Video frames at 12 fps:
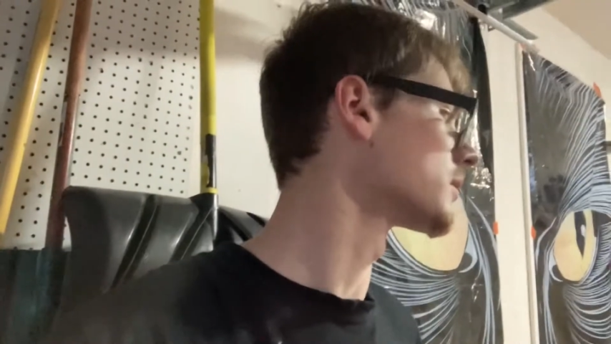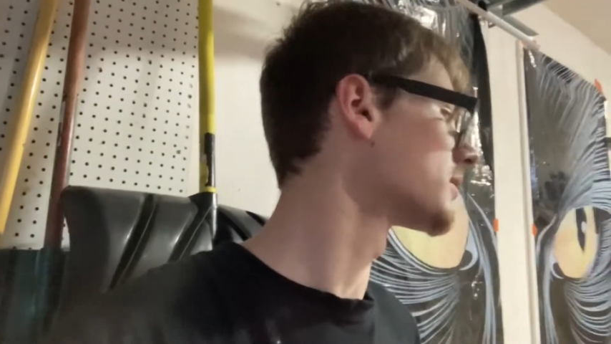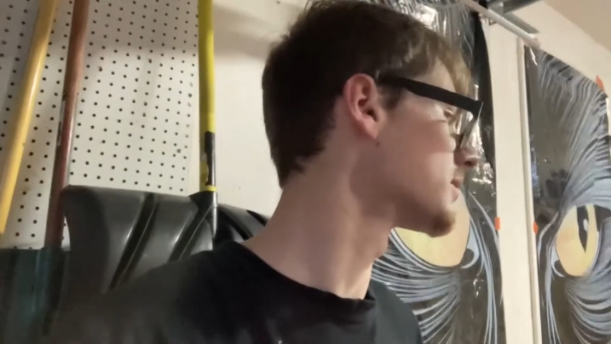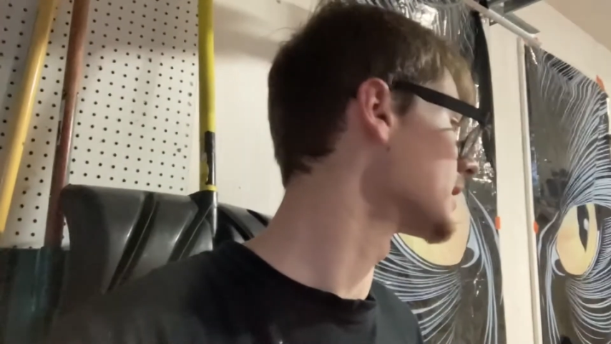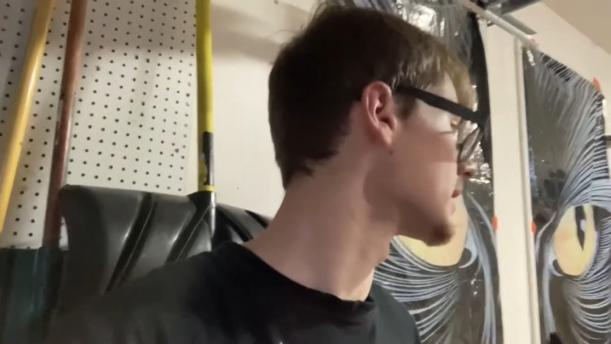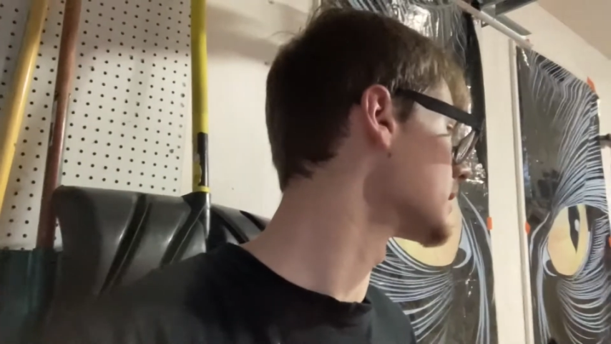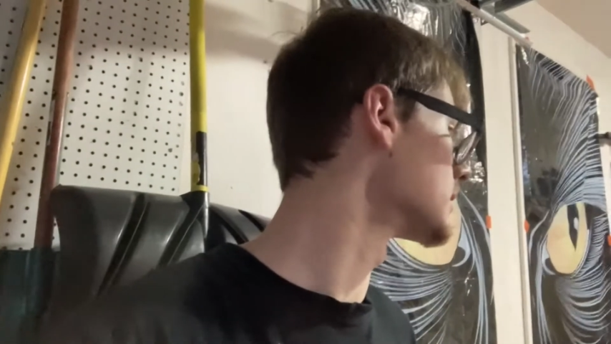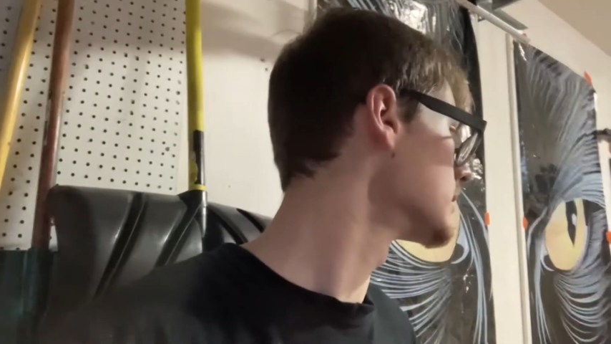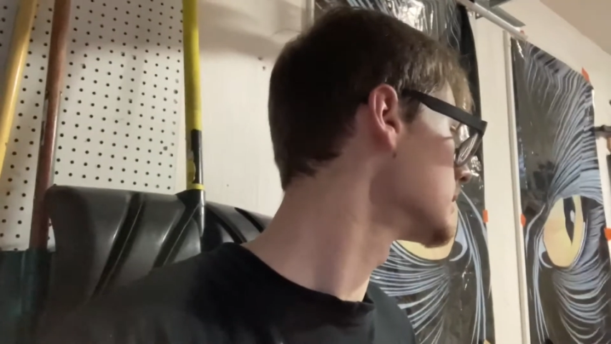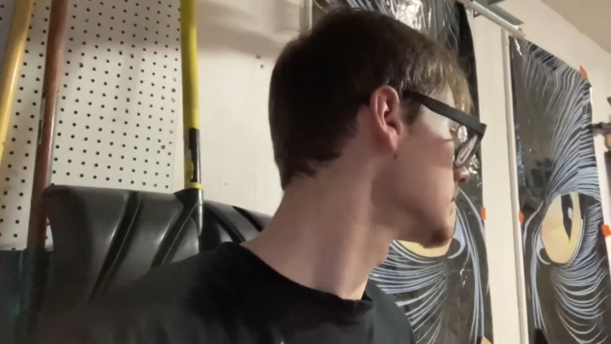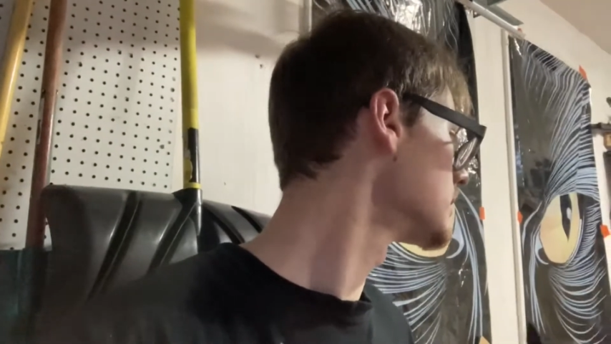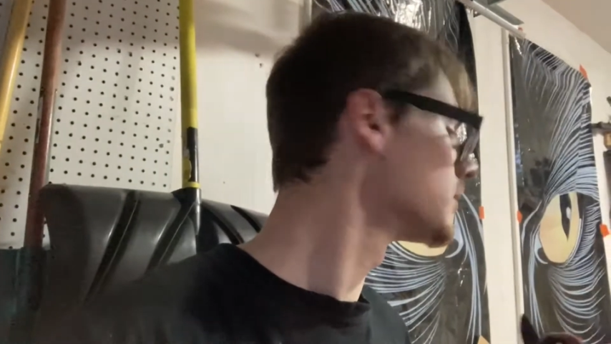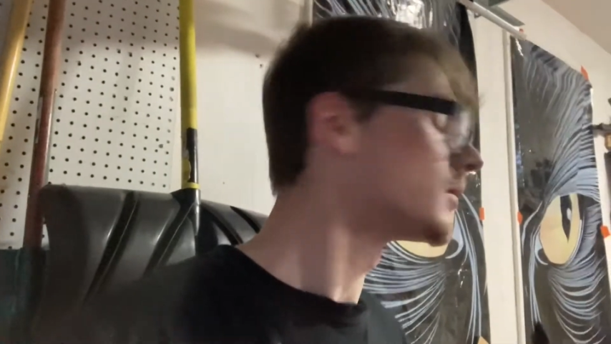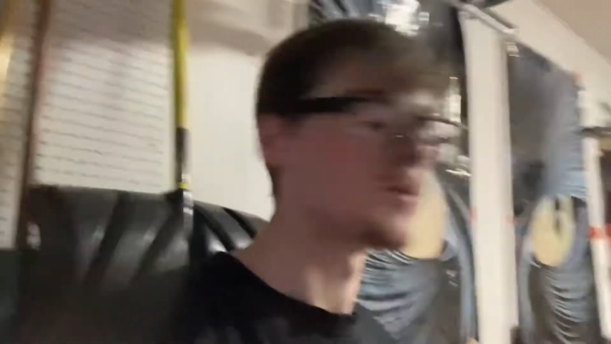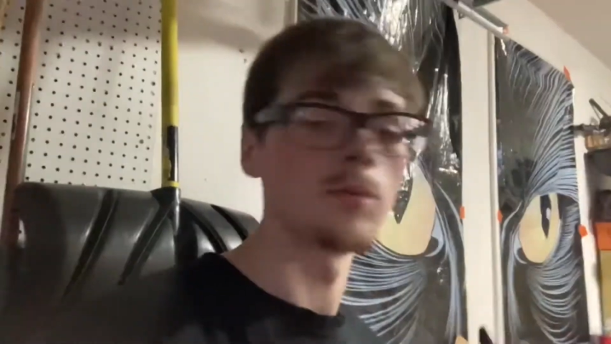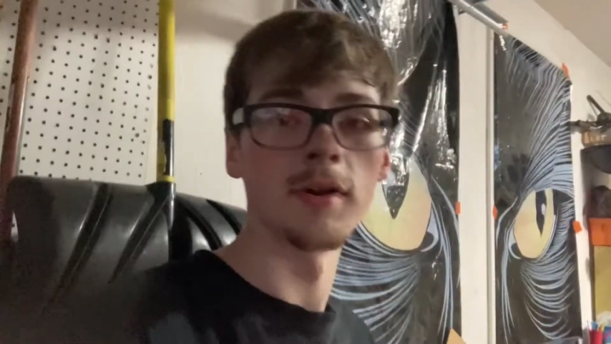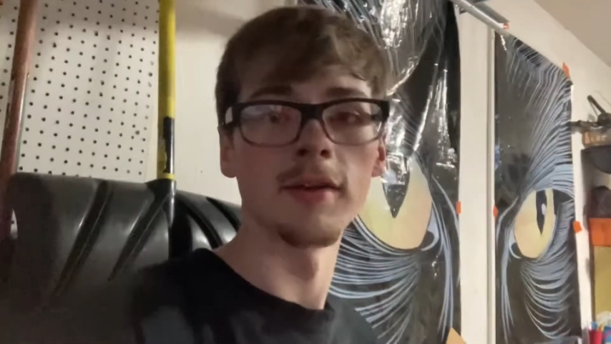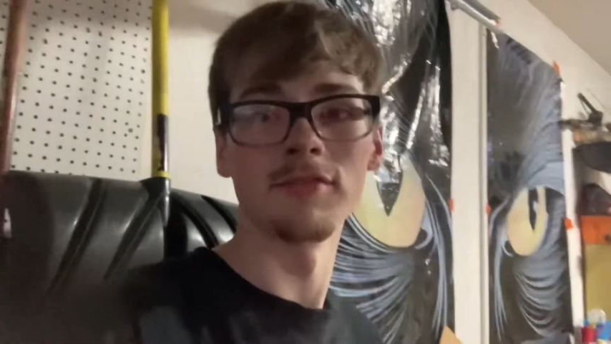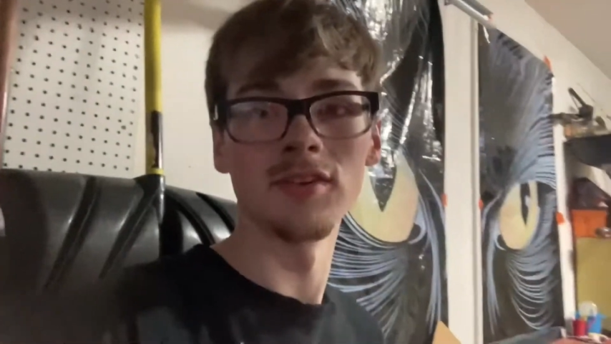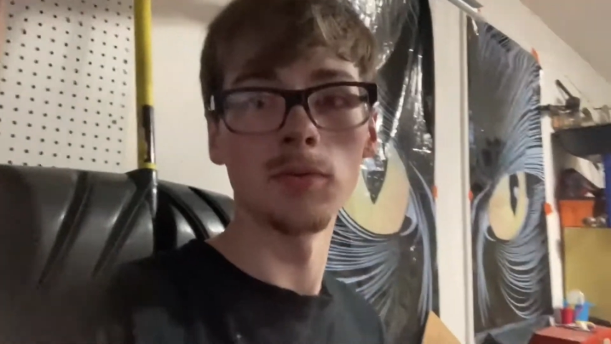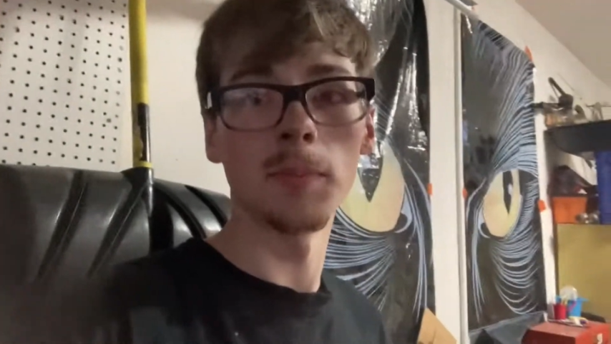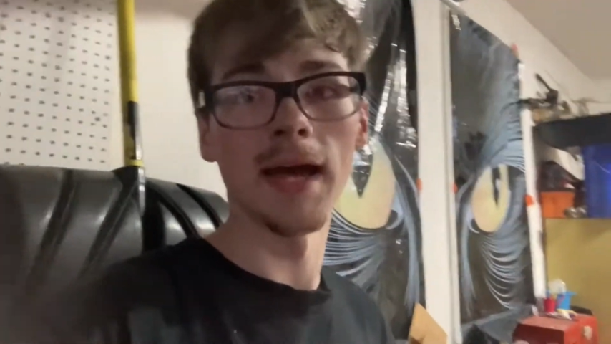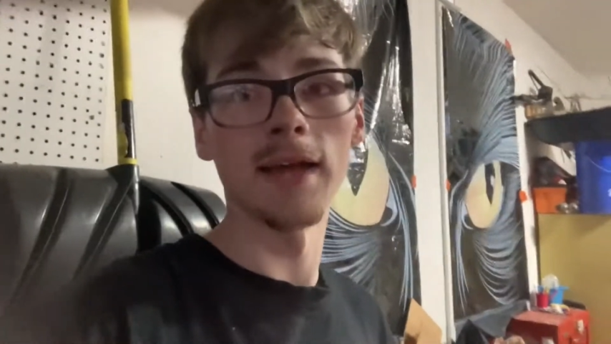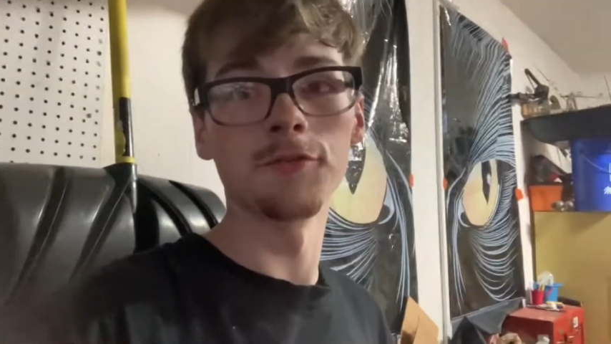than what I feel
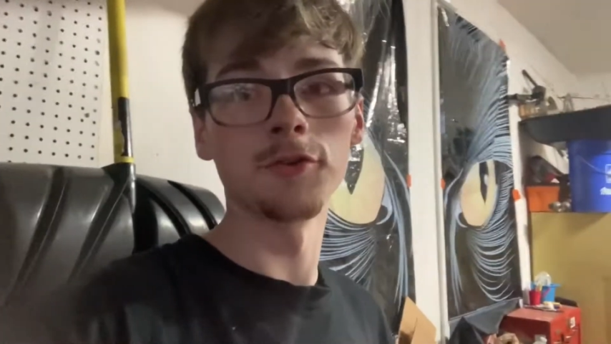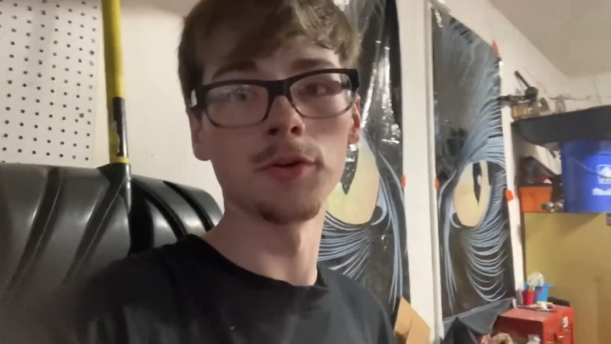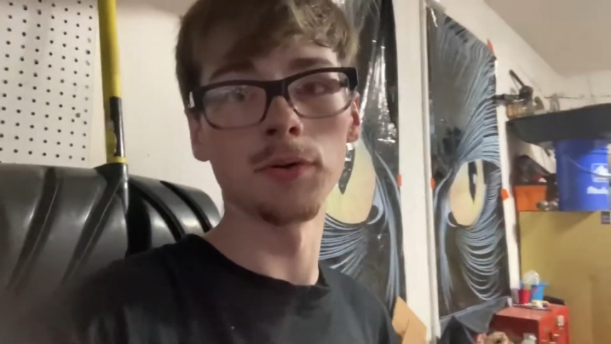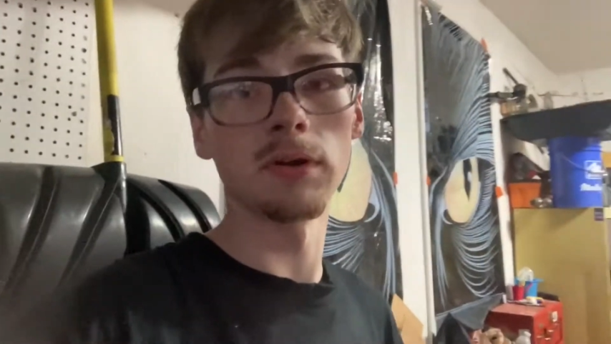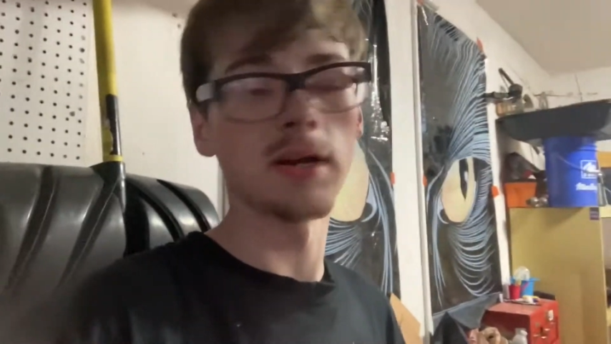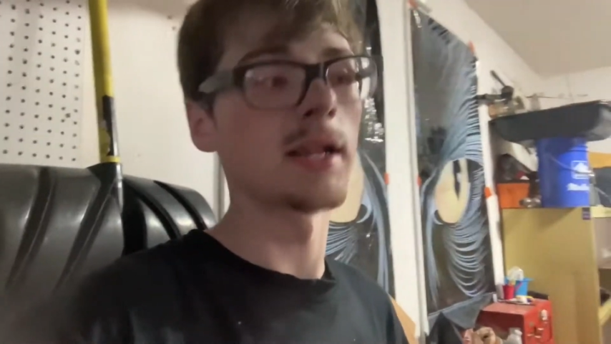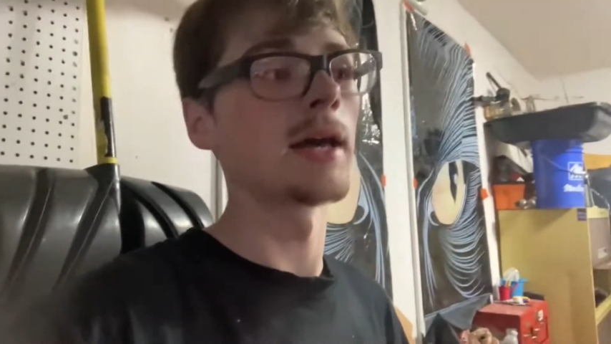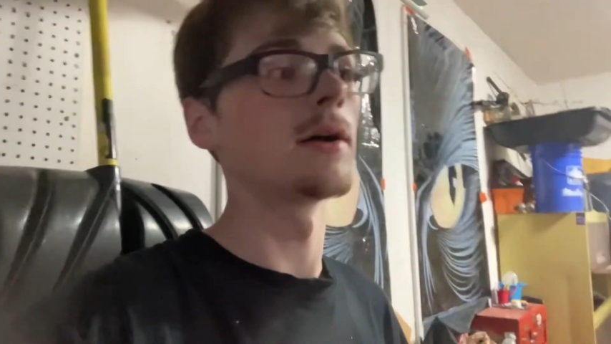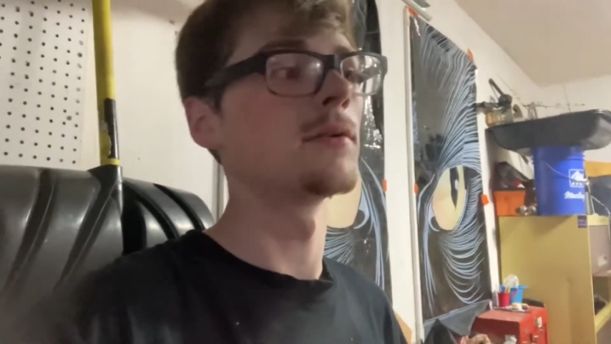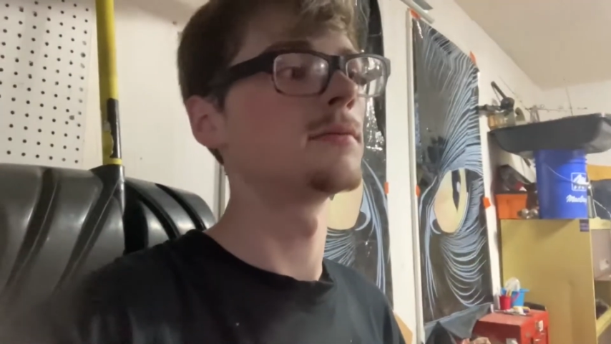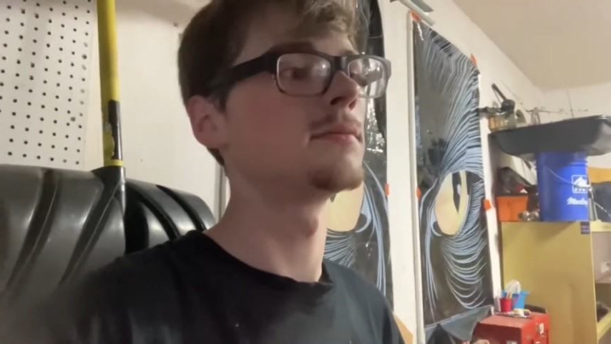bad for doing right now.